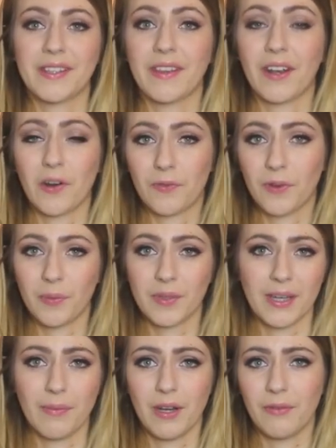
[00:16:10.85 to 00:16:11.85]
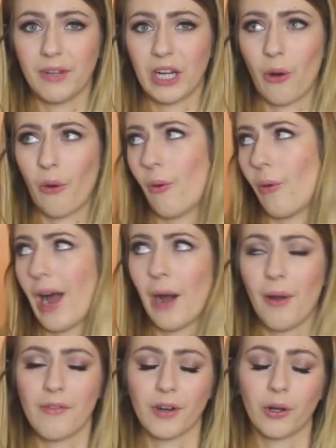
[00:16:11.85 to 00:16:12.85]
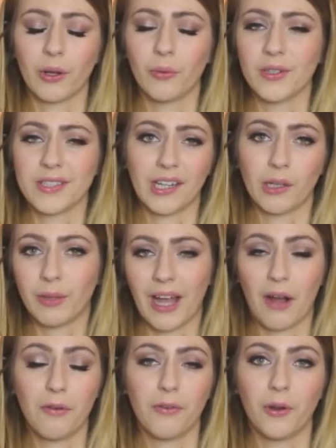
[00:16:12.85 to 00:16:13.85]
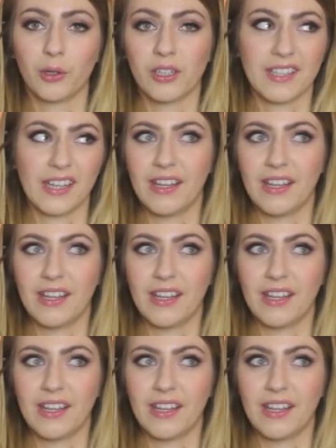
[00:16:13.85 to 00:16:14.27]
and then I'd film the 10 minute video or however long it was, and it'd be out of focus,